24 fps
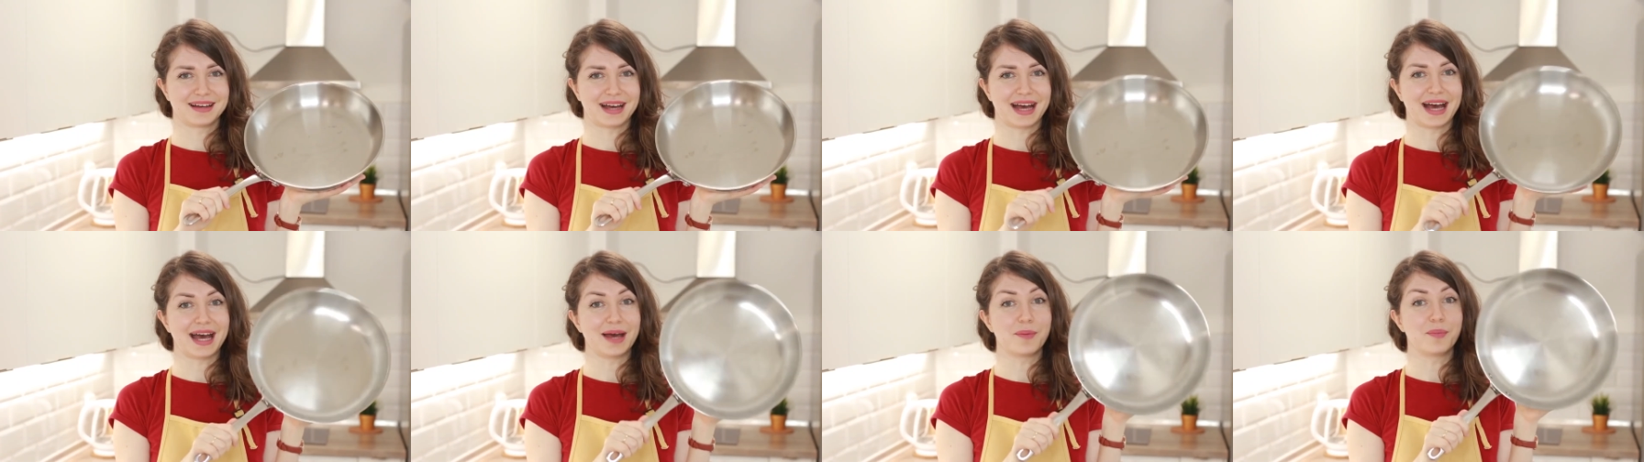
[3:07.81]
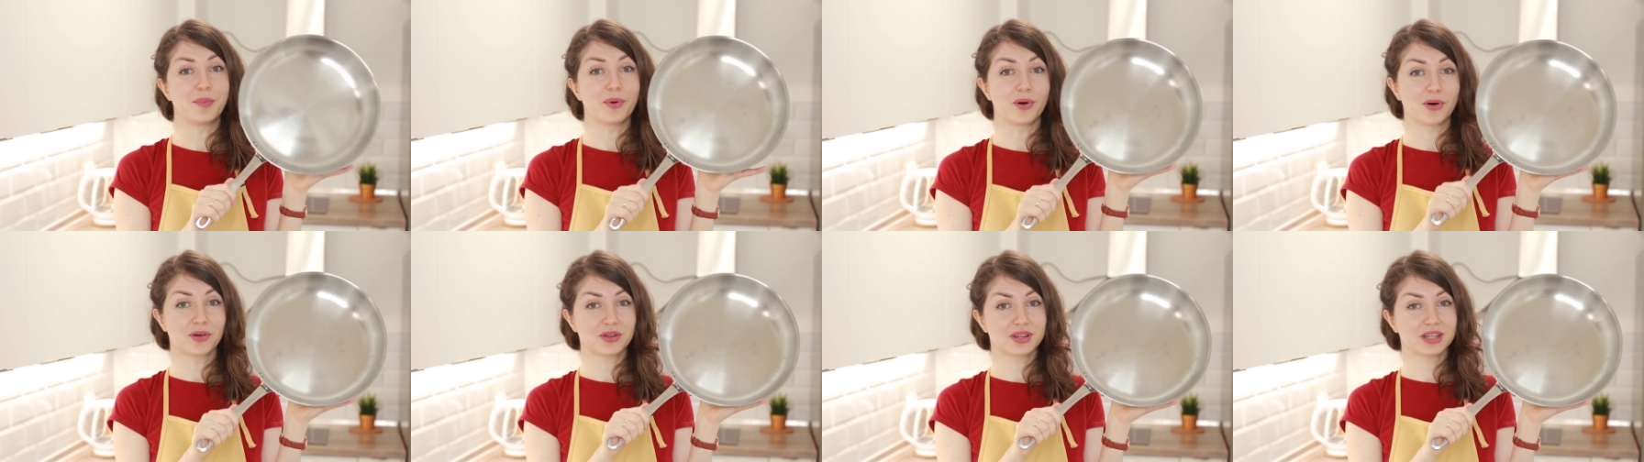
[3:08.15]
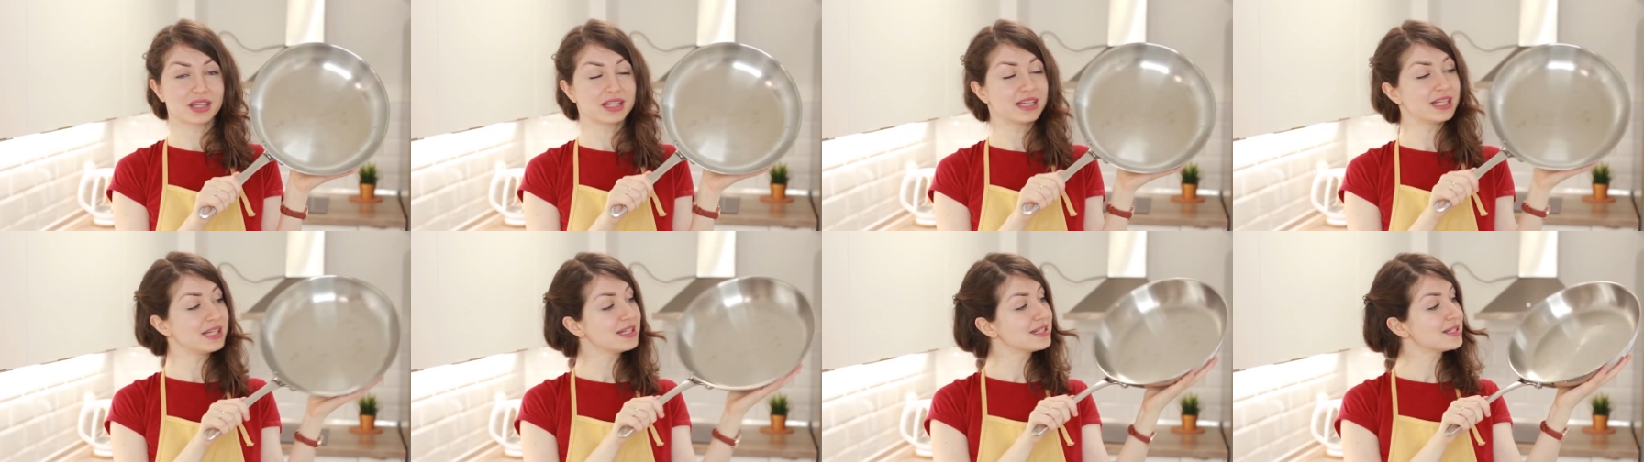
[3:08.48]
I
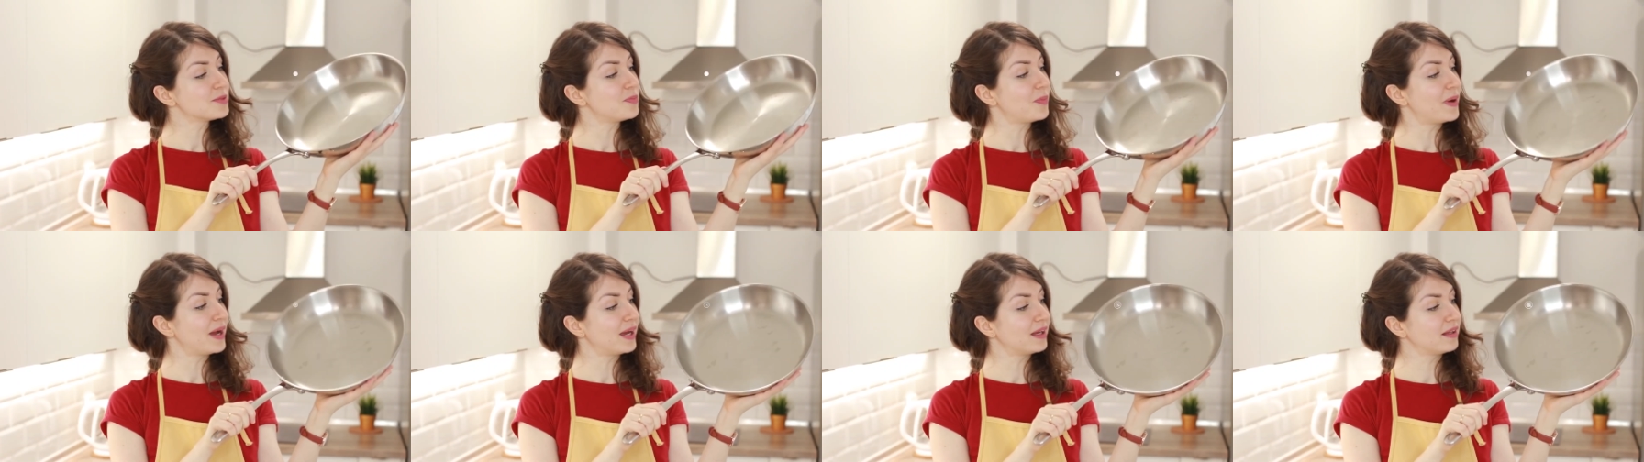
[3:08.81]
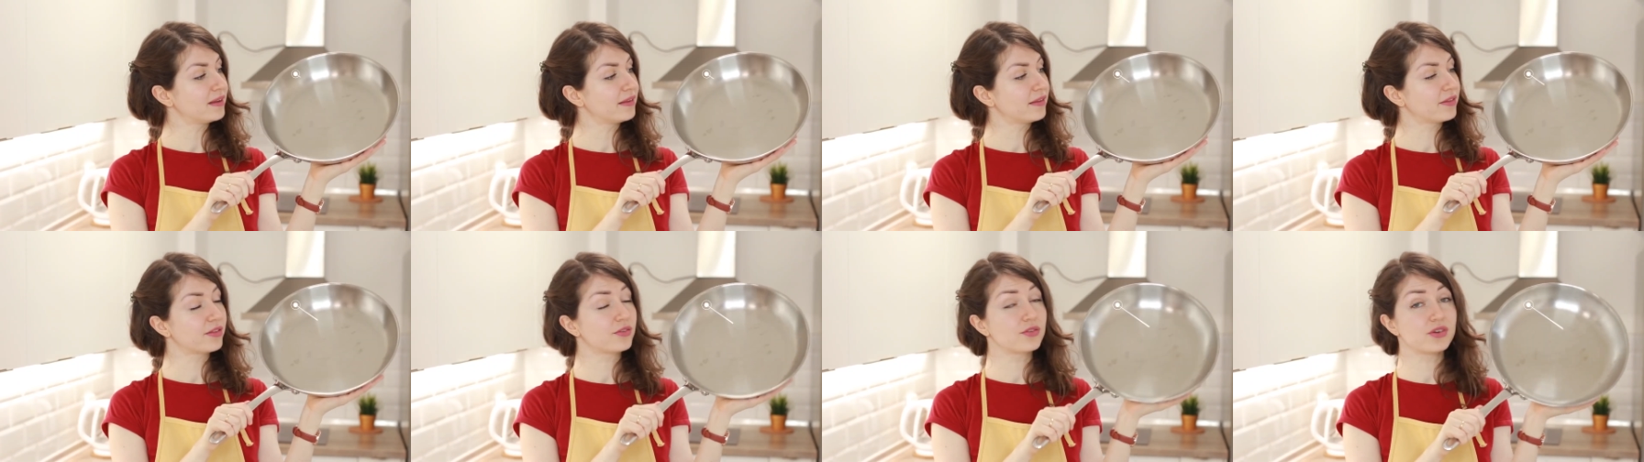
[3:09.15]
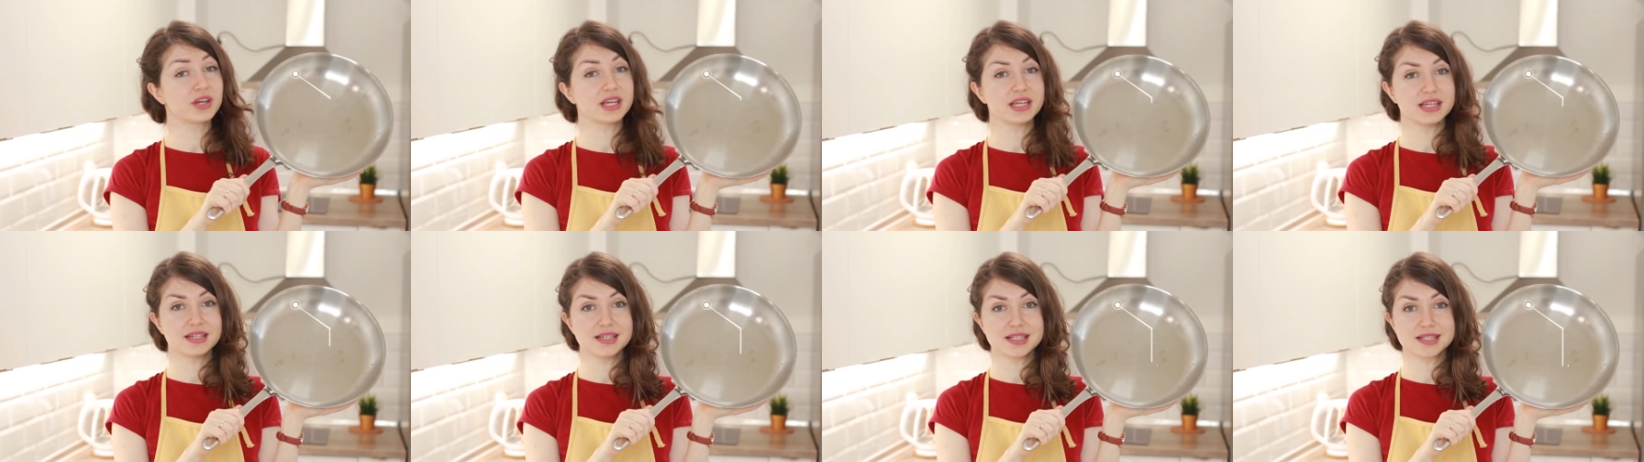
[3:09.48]
bought this pan
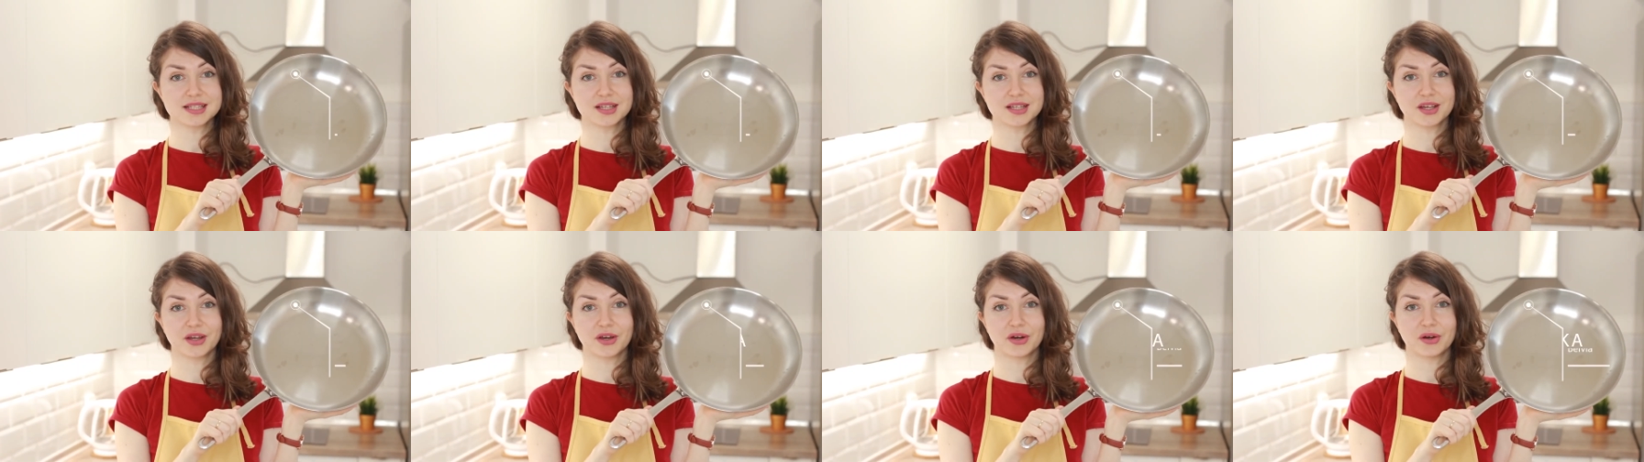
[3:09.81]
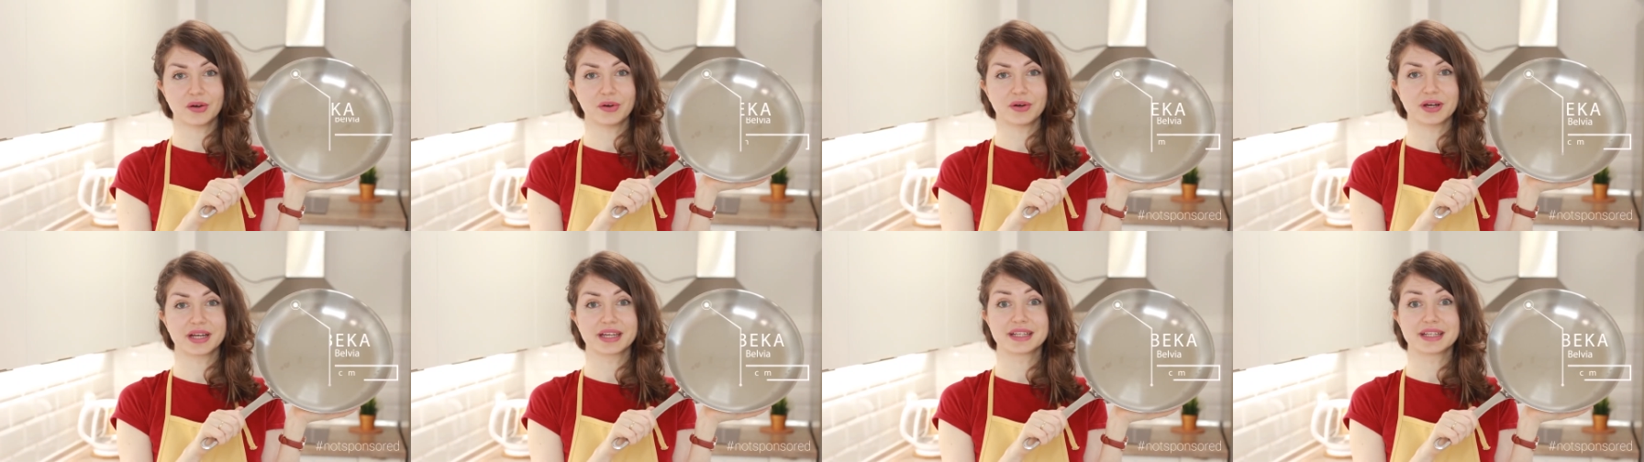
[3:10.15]
3 years ago